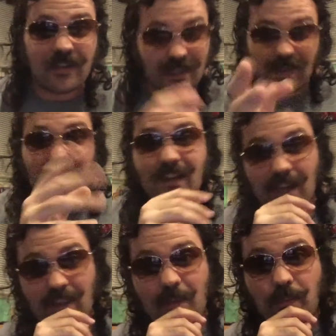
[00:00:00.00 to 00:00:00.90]
Now that
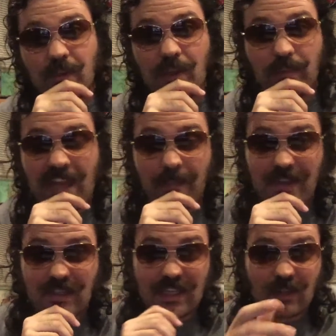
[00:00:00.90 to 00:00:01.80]
now that, that Black
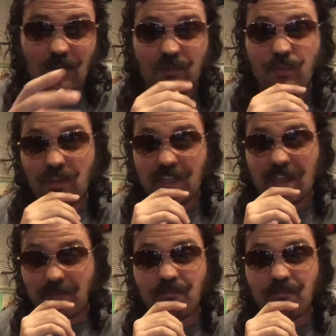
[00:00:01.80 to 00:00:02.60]
Manta, he looked really.